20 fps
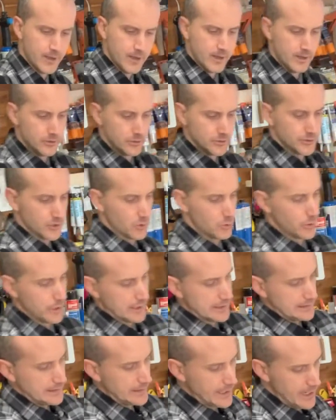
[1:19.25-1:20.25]
just a
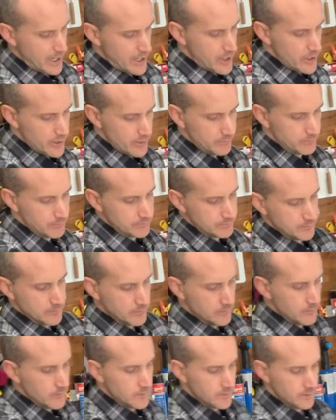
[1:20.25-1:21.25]
quick layer
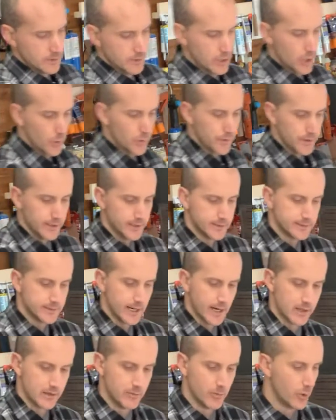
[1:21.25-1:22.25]
to coat the
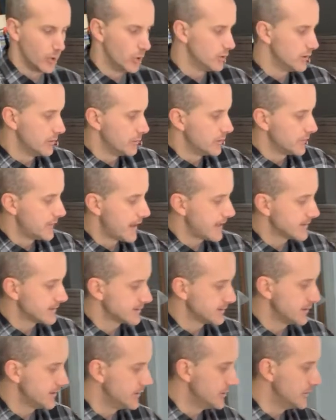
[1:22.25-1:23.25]
inside of the mold. And what that's
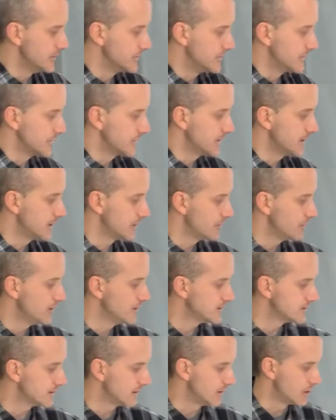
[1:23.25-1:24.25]
going to do is it's going to
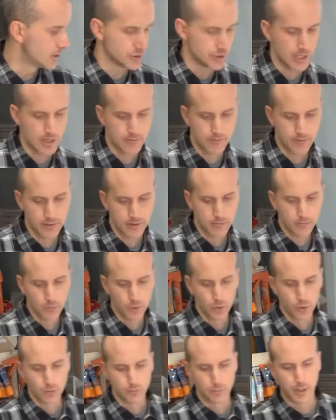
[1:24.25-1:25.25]
increase the longevity of the
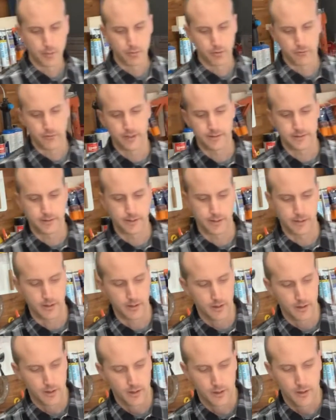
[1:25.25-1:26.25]
mold by preventing
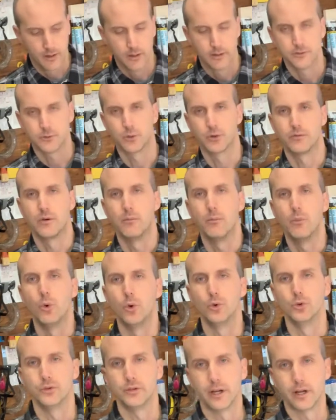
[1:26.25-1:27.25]
sort of a
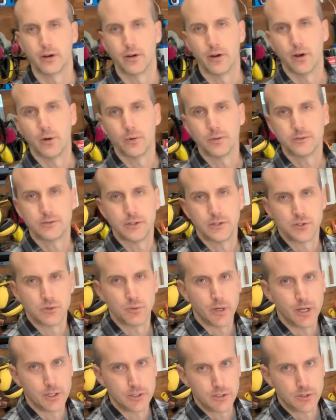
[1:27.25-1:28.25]
mold tear out
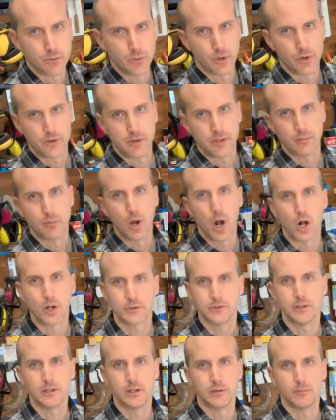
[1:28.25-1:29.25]
situation where the
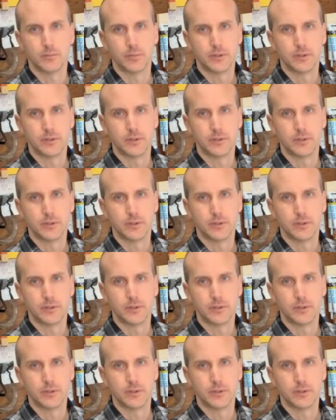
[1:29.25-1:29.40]
epoxy could,